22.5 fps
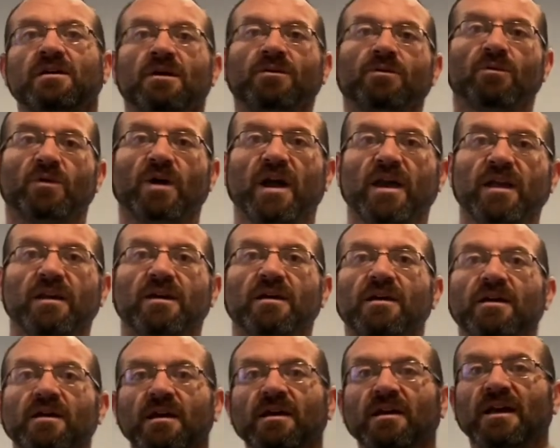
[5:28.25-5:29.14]
right?
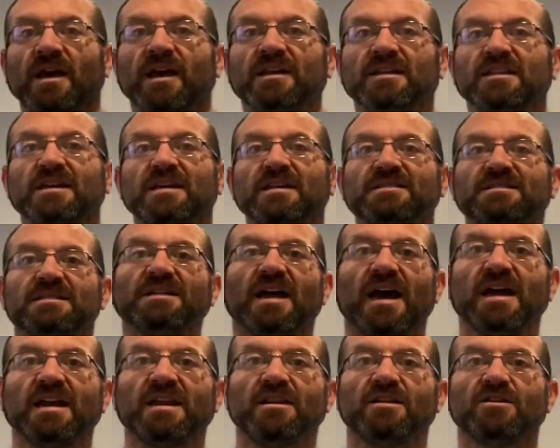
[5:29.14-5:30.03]
At least
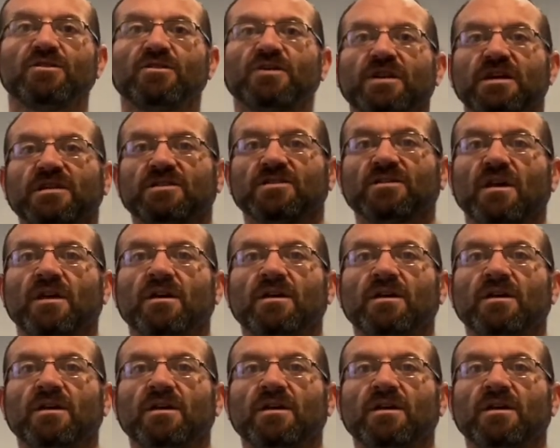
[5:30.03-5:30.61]
90 degrees,